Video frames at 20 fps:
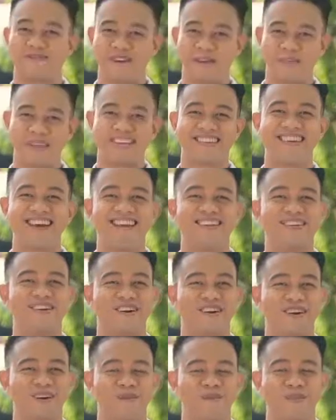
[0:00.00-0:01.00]
From the
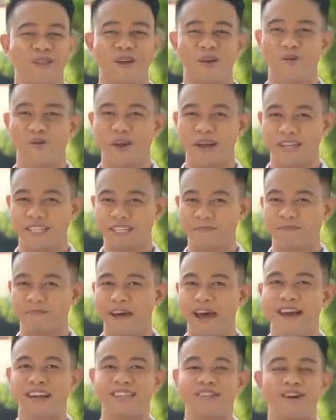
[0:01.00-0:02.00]
get-go, we
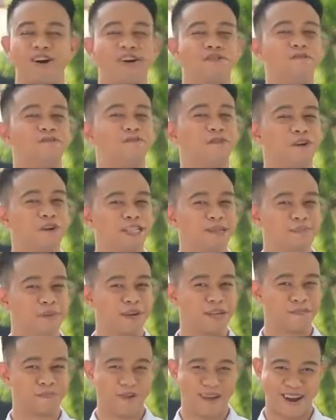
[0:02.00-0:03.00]
expect our first
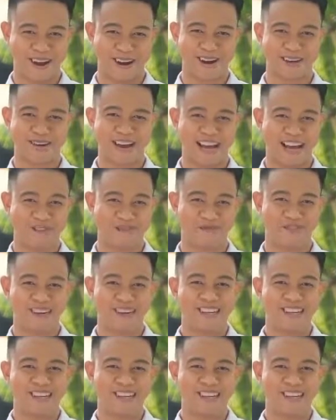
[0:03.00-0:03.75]
body paragraph